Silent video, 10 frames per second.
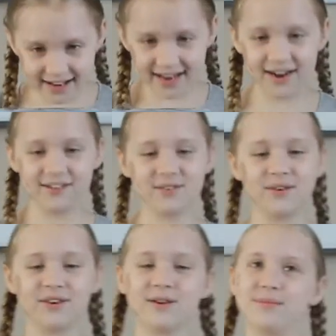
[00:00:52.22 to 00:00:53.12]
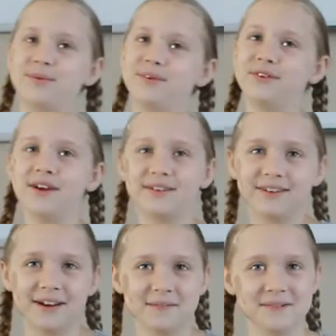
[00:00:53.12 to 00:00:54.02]
Hairdorables, not
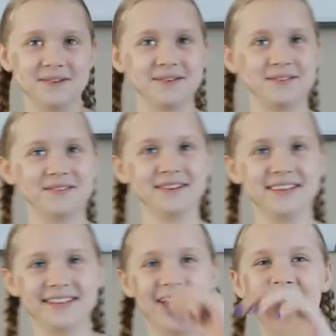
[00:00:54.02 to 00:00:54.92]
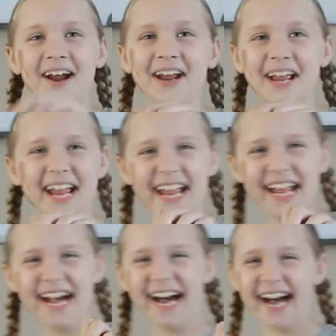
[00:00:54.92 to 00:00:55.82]
rainbow corn, sorry.
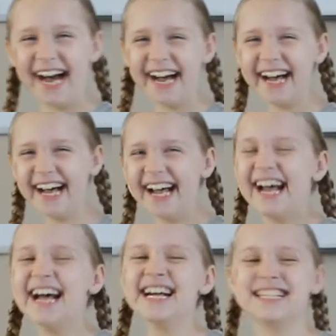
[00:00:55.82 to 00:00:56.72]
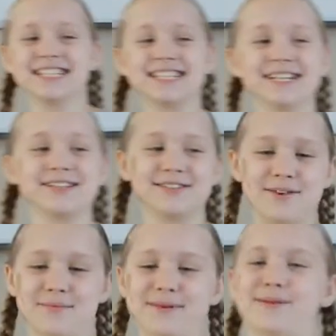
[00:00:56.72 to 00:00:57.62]
It's just I just
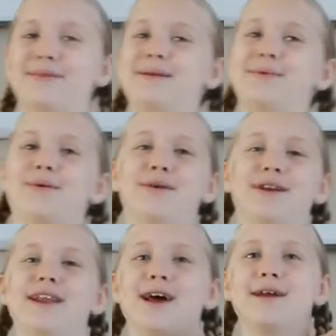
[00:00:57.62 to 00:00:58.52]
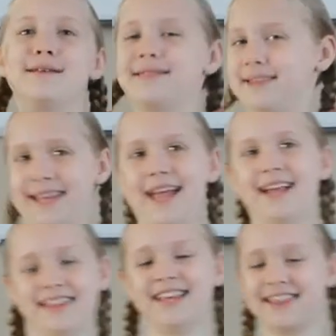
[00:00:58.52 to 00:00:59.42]
opened a rainbow corn and I
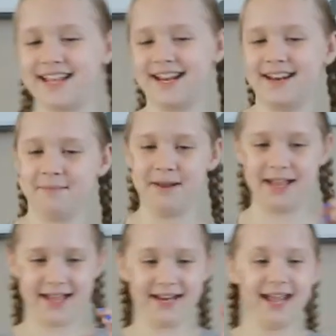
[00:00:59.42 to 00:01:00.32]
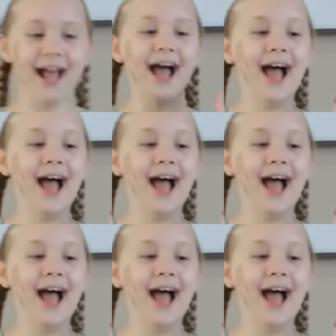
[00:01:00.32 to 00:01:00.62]
can't get that out of my head.